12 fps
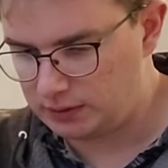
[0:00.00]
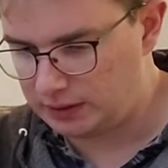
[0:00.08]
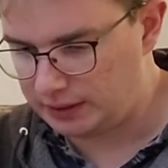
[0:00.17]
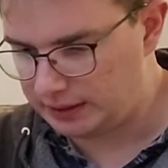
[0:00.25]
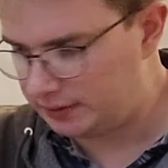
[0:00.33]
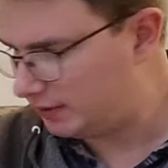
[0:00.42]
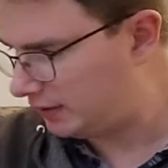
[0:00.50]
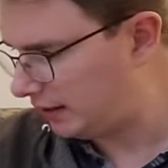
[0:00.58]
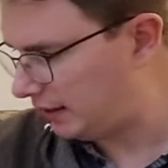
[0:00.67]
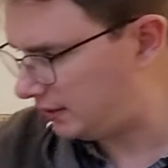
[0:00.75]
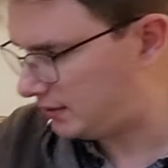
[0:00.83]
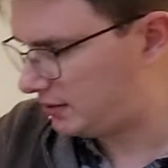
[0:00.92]
like
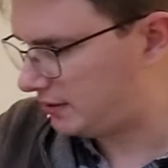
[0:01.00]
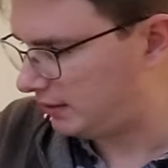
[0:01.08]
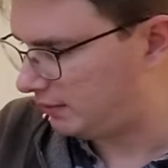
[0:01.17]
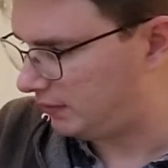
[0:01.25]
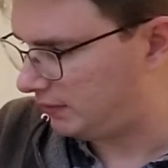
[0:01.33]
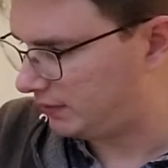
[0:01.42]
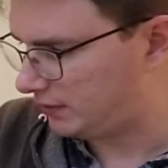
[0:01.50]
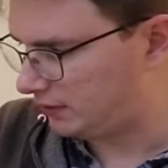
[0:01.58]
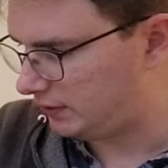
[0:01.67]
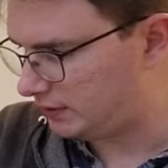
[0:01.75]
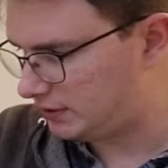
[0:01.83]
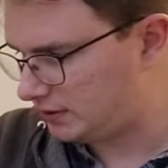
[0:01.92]
that. Then we've
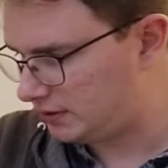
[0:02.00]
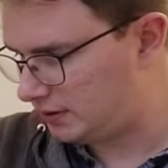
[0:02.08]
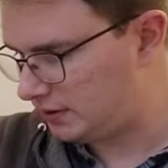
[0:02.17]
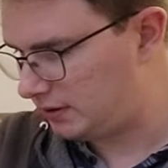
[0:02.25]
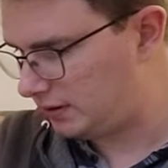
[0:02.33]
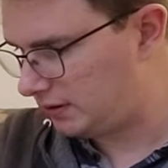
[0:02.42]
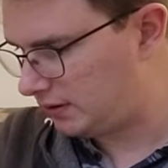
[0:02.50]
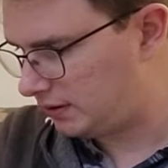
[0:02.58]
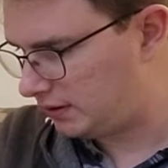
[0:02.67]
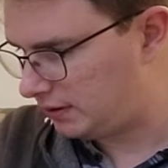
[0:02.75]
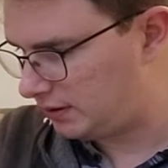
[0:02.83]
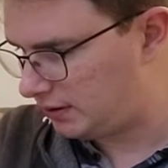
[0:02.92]
got
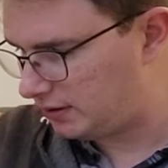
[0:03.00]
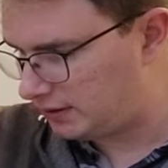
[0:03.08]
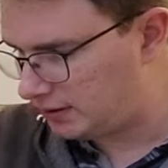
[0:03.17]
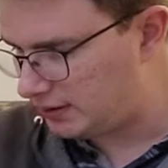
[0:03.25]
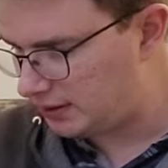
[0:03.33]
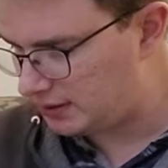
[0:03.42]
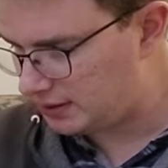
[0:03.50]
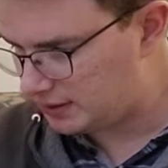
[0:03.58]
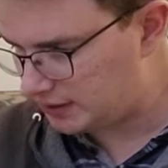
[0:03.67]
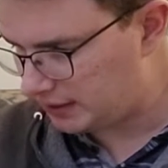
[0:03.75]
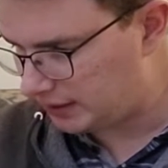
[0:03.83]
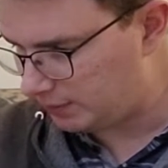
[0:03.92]

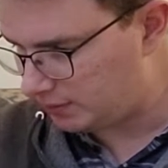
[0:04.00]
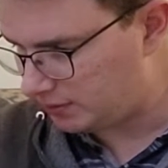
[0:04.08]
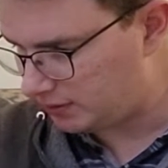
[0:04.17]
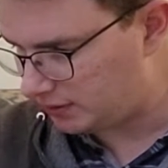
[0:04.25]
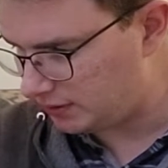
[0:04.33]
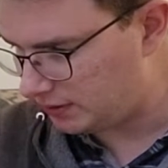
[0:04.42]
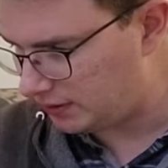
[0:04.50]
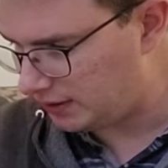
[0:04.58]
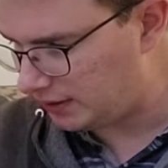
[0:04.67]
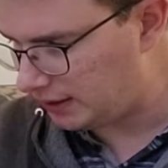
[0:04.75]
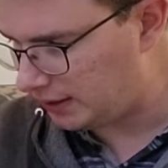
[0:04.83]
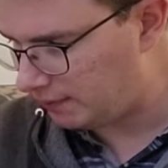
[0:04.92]
this clips on
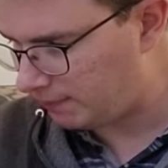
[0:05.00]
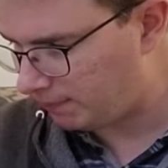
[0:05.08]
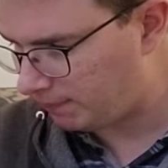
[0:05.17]
there.